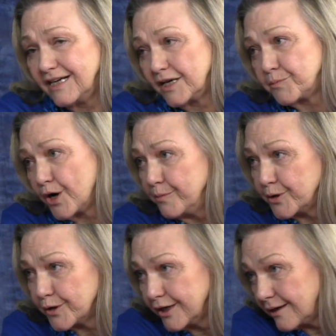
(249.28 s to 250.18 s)
had
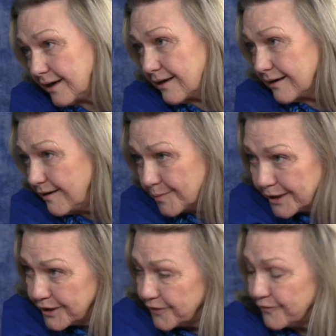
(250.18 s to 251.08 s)
primary and I got all my
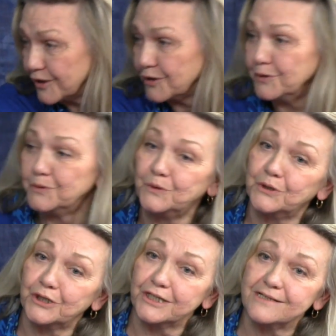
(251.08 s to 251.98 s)
individual
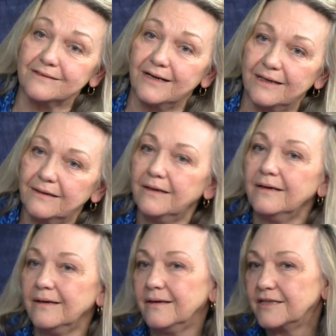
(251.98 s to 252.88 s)
awards and I
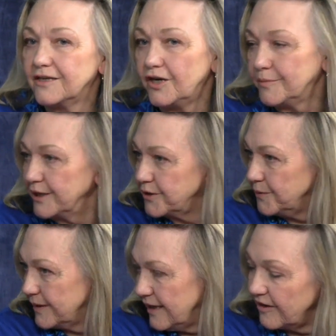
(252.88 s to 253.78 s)
did all my two
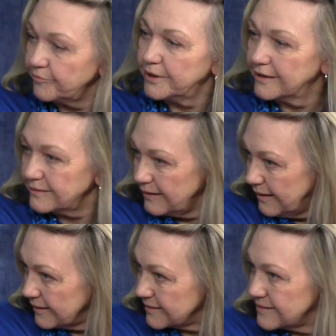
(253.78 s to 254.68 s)
and a half minute the
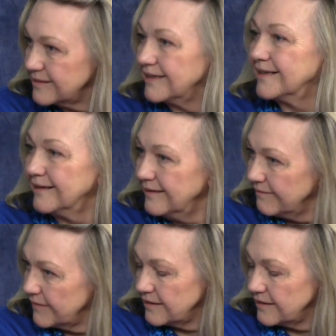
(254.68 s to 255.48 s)
diplomas talks, and yeah.